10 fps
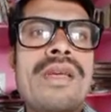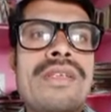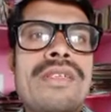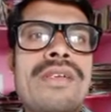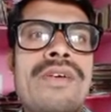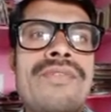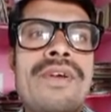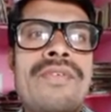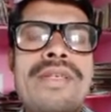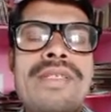so
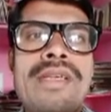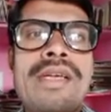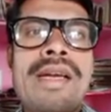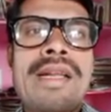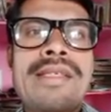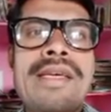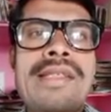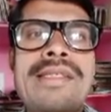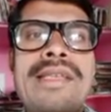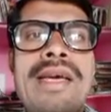for which let us
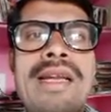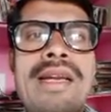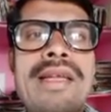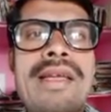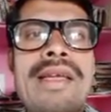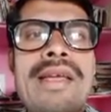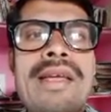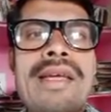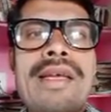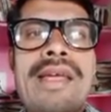consider
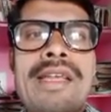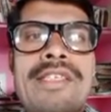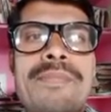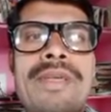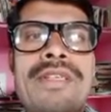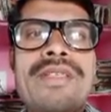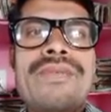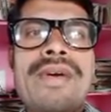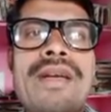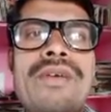x plus
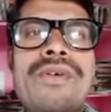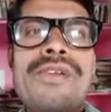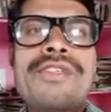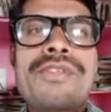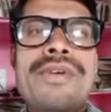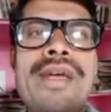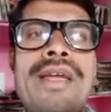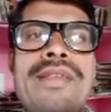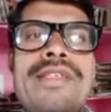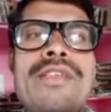1 whole
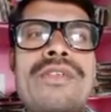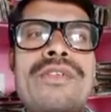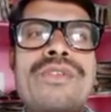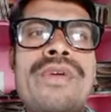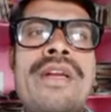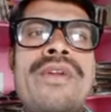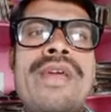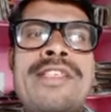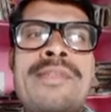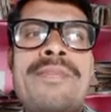square is equal to 2 into
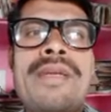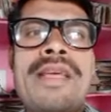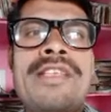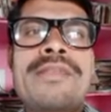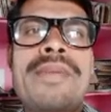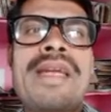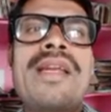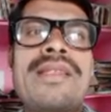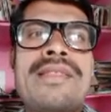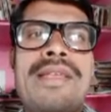x
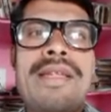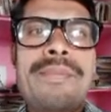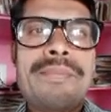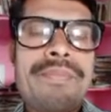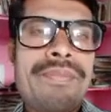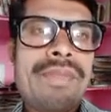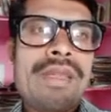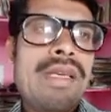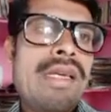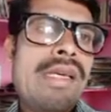minus 3.
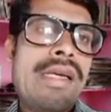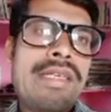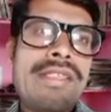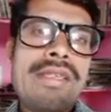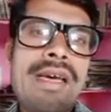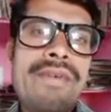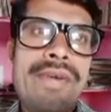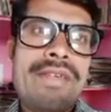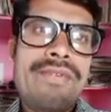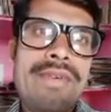Let us solve
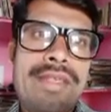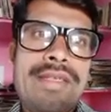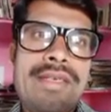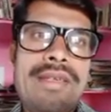it first.